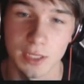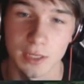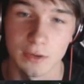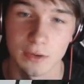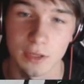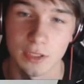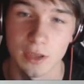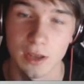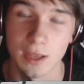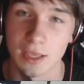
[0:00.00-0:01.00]
Like you got to
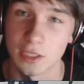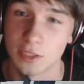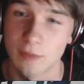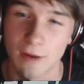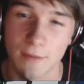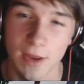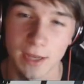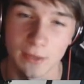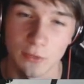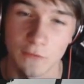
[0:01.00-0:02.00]
start like
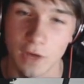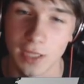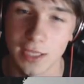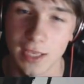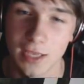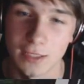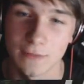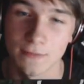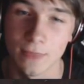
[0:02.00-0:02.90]
experimenting with ideas,